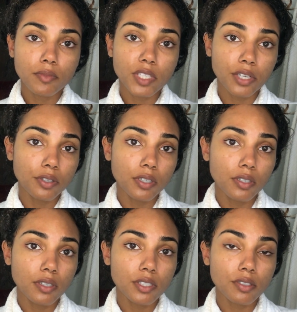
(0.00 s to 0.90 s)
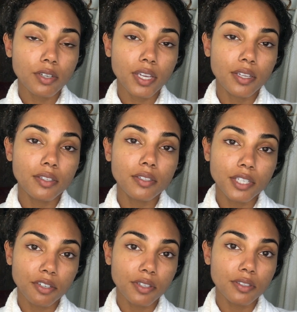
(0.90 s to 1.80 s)
dairy. Is there any
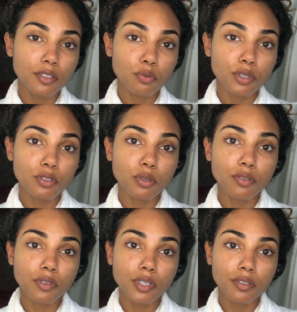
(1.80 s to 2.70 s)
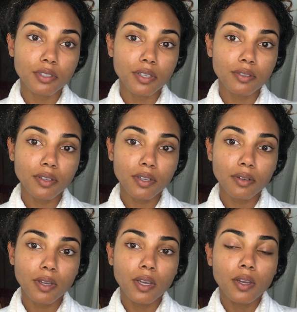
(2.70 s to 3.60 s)
dairy in this whatsoever? And he was like,
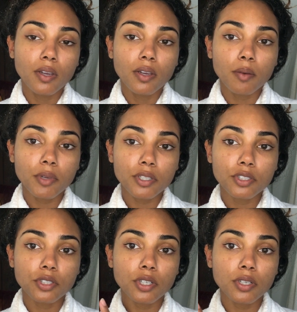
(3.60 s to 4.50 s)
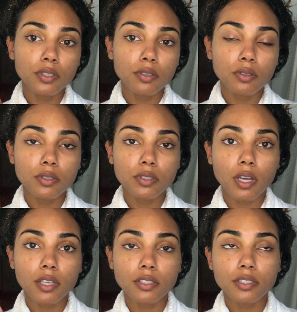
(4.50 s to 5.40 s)
nah, I'm not sure, you know, it's the
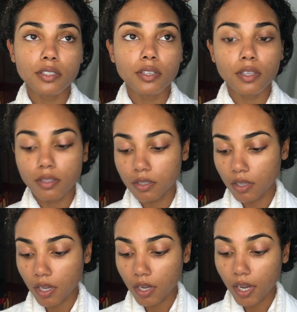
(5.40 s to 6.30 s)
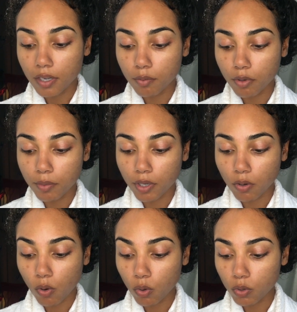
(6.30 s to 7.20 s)
hot sauce. And then I had him put me on
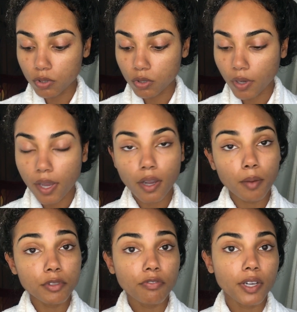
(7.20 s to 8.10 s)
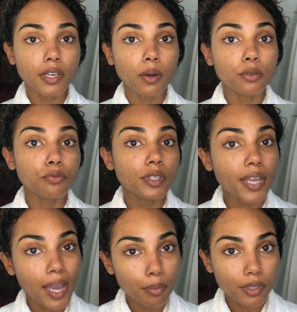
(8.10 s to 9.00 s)
hold. So come to find out, I was really
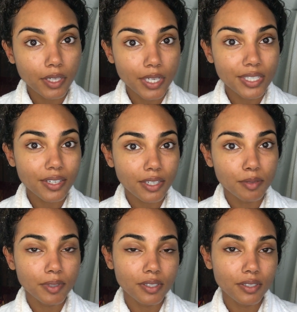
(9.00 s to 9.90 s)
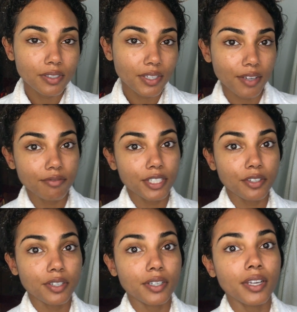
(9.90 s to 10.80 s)
happy that I checked because it did have
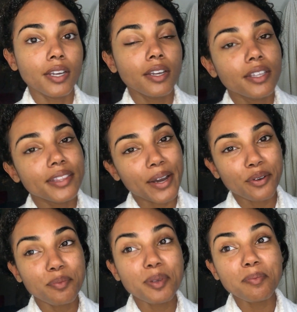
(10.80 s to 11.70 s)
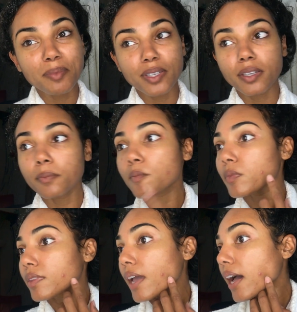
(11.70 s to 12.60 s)
dairy. That would be me
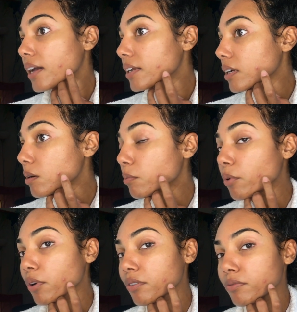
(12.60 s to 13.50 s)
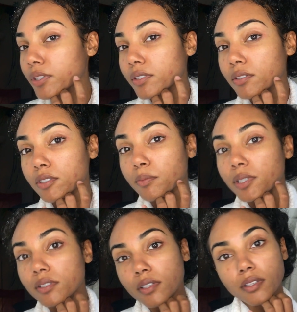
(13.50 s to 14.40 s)
adding more of these onto
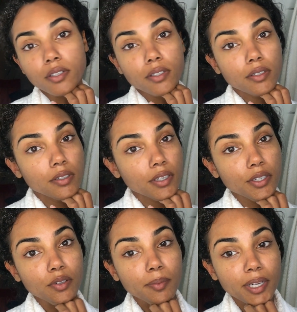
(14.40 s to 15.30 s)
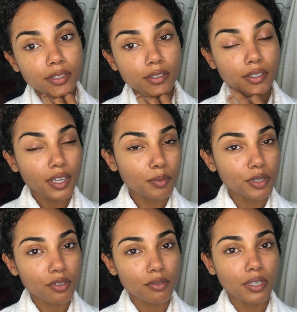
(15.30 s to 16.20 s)
my skin. Can you imagine? I'd be
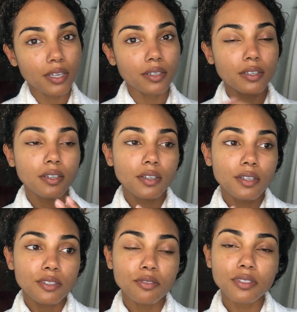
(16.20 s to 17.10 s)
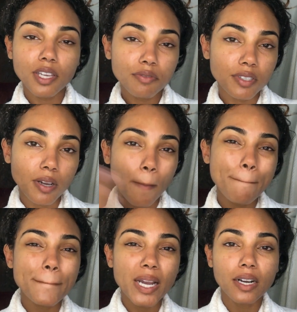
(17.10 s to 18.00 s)
so sad. So you just have to
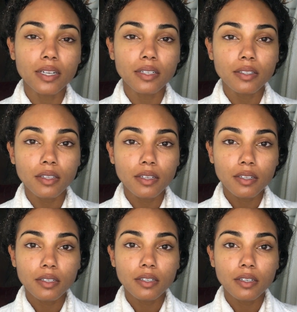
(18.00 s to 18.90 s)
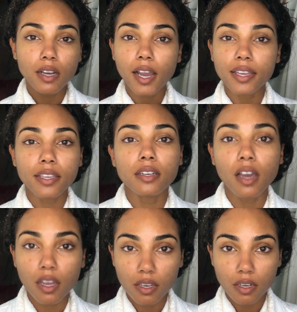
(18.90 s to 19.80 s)
cut it. Like, I
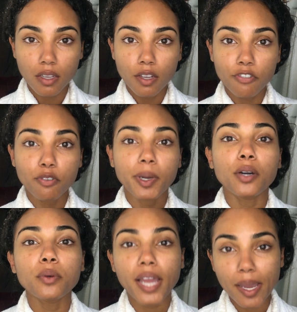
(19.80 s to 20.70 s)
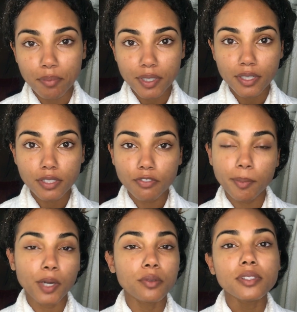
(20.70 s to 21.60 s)
cannot. For my own happiness, for
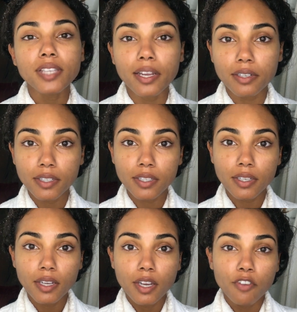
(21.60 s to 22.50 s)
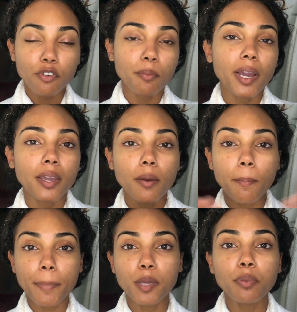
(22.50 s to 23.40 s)
my own sanity, for my
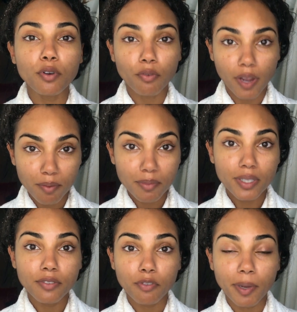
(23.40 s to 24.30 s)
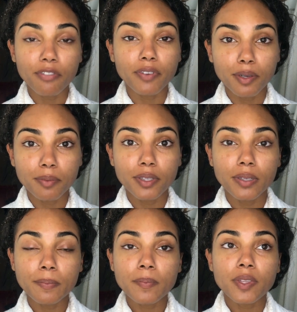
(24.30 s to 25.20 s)
people around me, for my
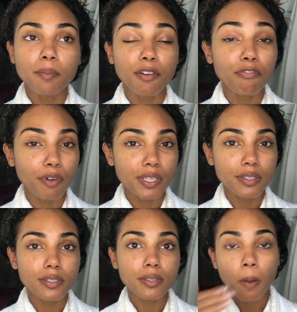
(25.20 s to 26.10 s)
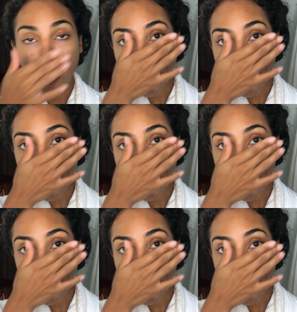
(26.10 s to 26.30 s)
family, my friends,